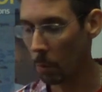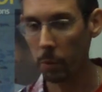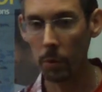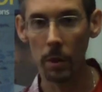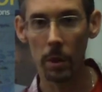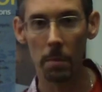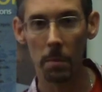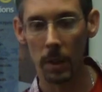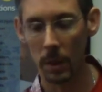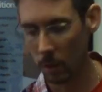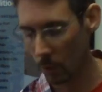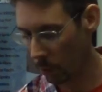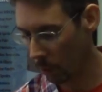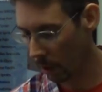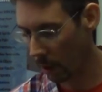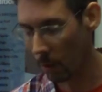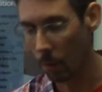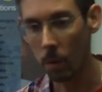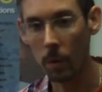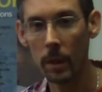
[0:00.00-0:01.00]
pretty much
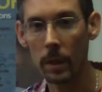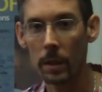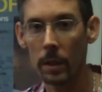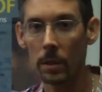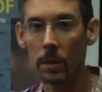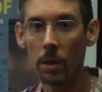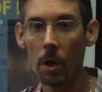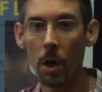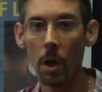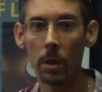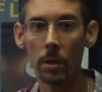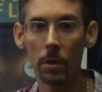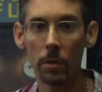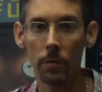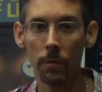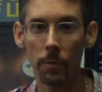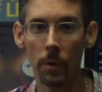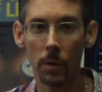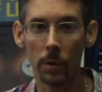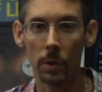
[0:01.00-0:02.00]
what I wanted to talk to
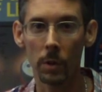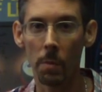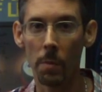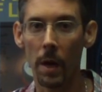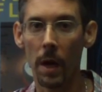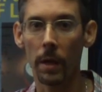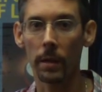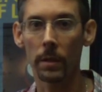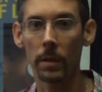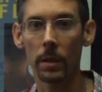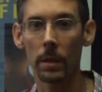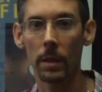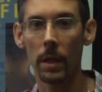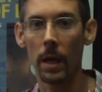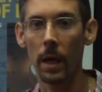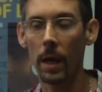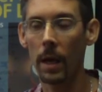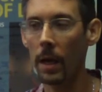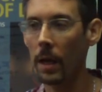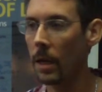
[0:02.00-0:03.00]
you folks about
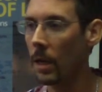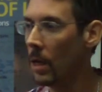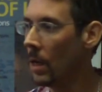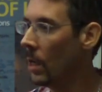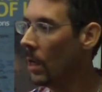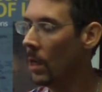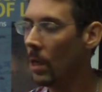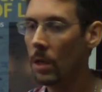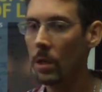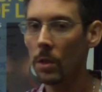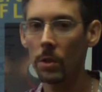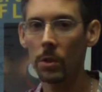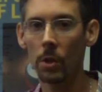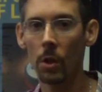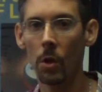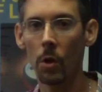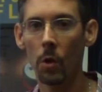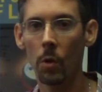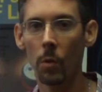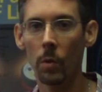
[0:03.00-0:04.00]
today.
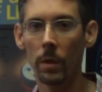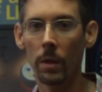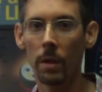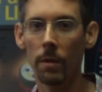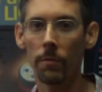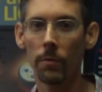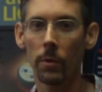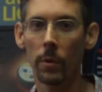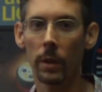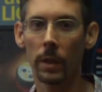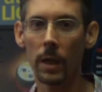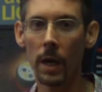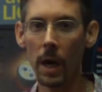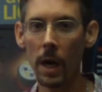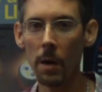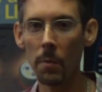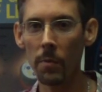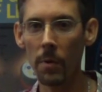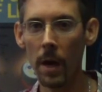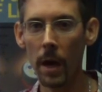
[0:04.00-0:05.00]
So if you're a
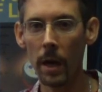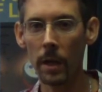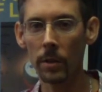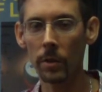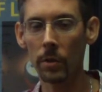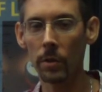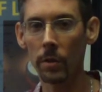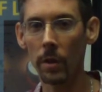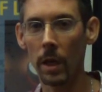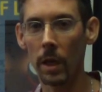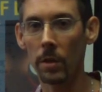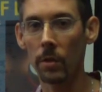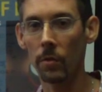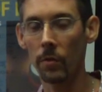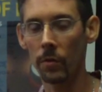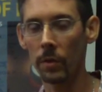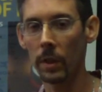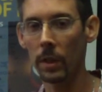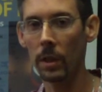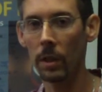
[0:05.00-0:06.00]
chiropractor and you're
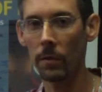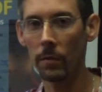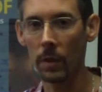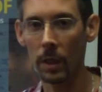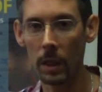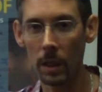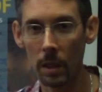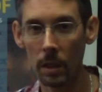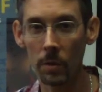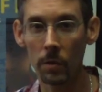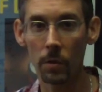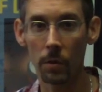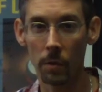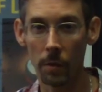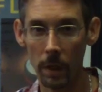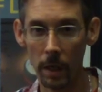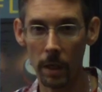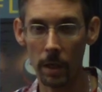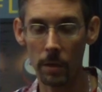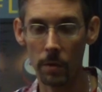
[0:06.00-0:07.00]
thinking of getting into
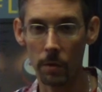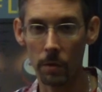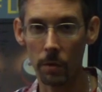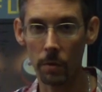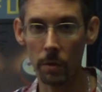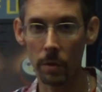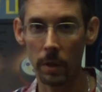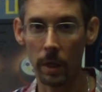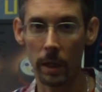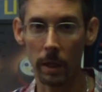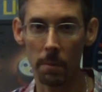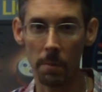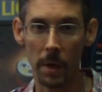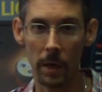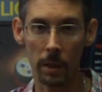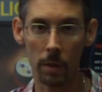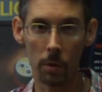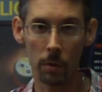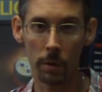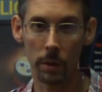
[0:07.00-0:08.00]
lasers like
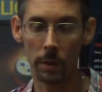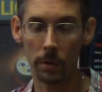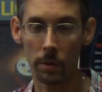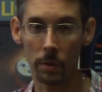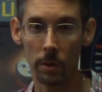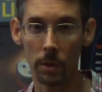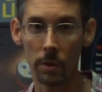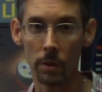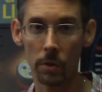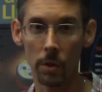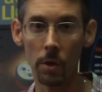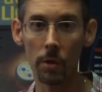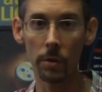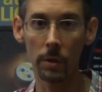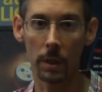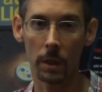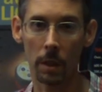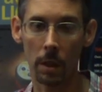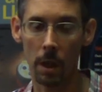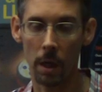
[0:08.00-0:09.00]
my cold laser
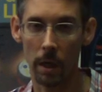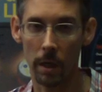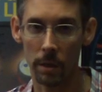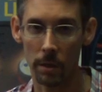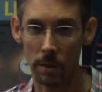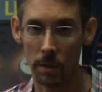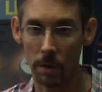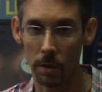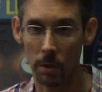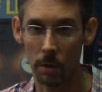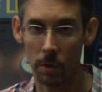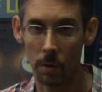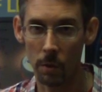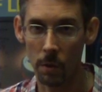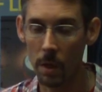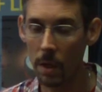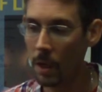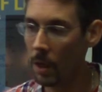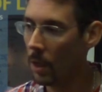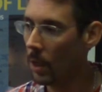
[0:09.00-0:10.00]
consulting clients do,
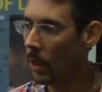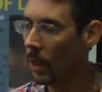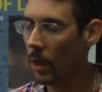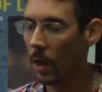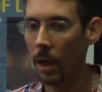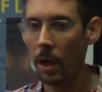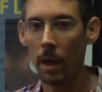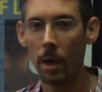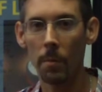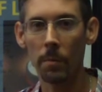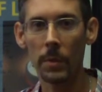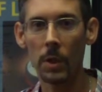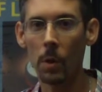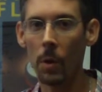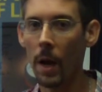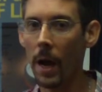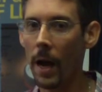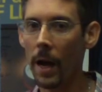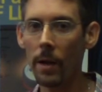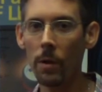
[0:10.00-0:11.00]

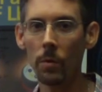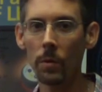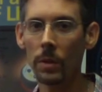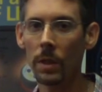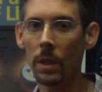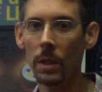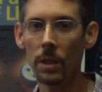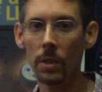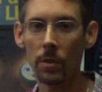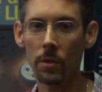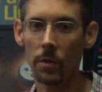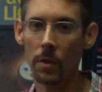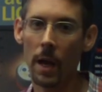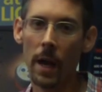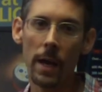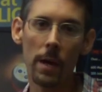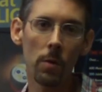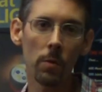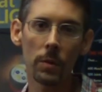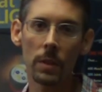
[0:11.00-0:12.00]
I don't
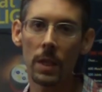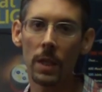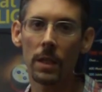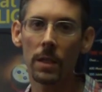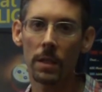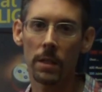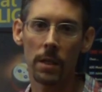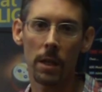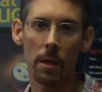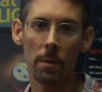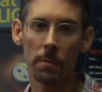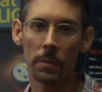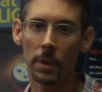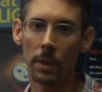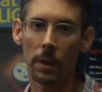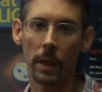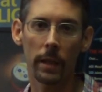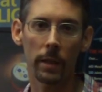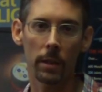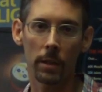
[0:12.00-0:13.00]
teach them
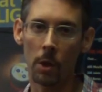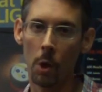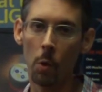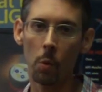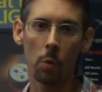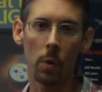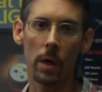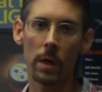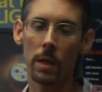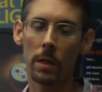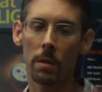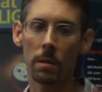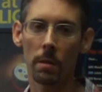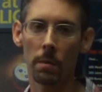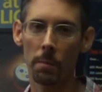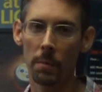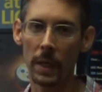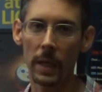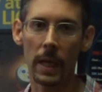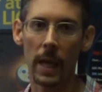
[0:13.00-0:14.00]
to like go running
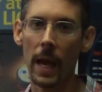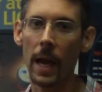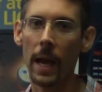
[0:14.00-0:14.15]
big